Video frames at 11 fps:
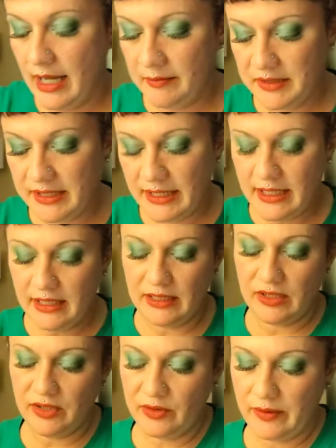I'm seeing
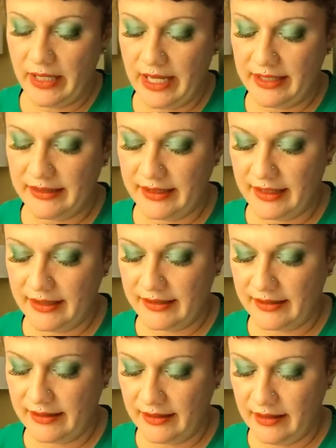you as
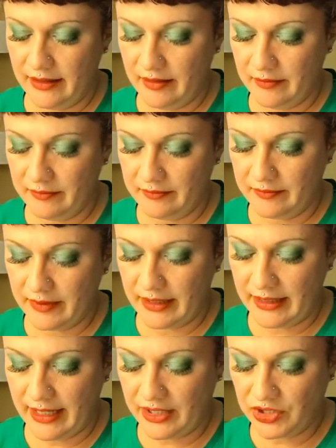this, um,
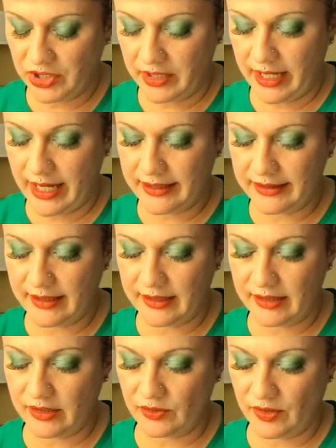actually as this
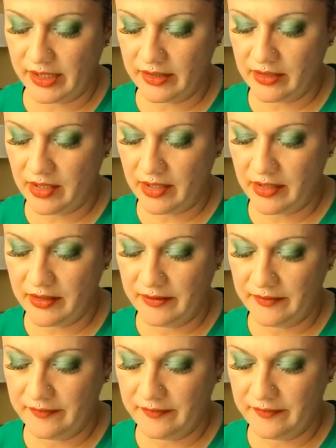strength card.